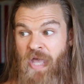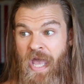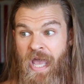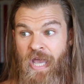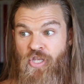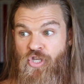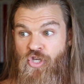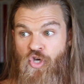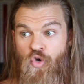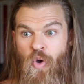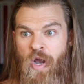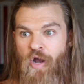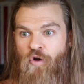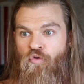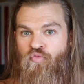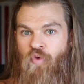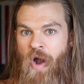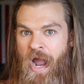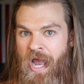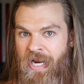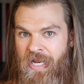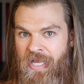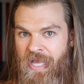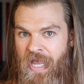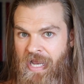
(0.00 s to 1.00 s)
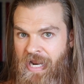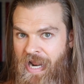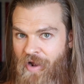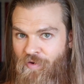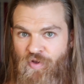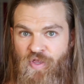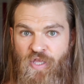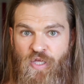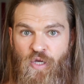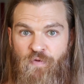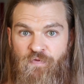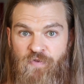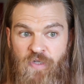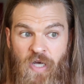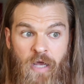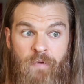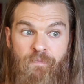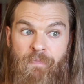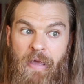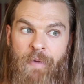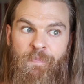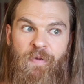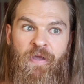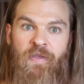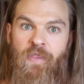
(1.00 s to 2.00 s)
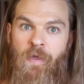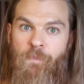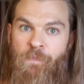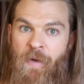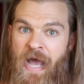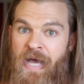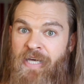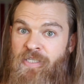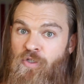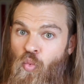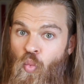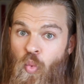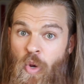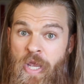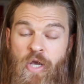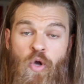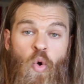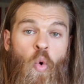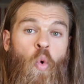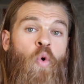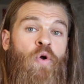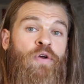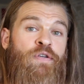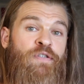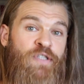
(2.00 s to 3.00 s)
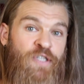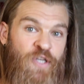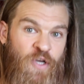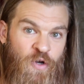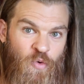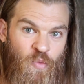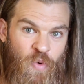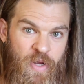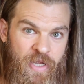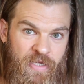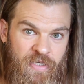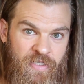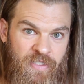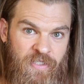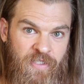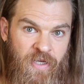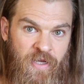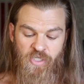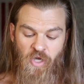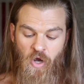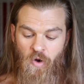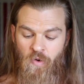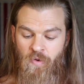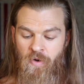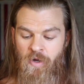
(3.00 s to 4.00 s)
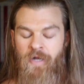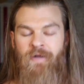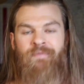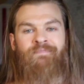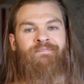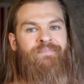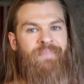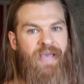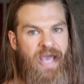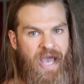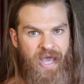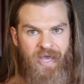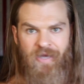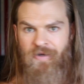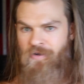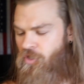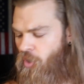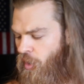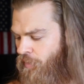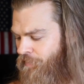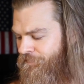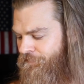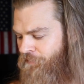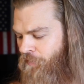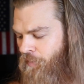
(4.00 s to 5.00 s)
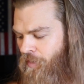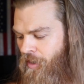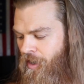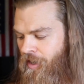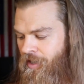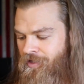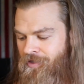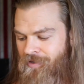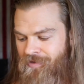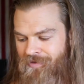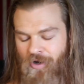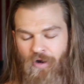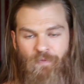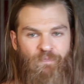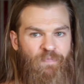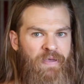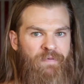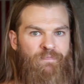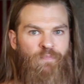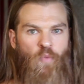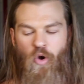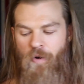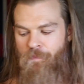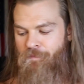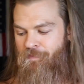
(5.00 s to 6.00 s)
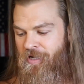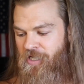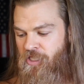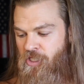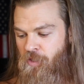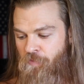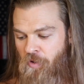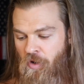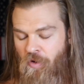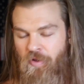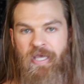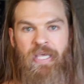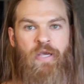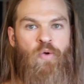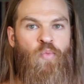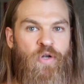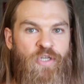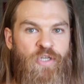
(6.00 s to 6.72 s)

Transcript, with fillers: and you eradicate everything you've done maybe in the past week or two weeks. So yeah, go for it. Don't be more miserable. Eat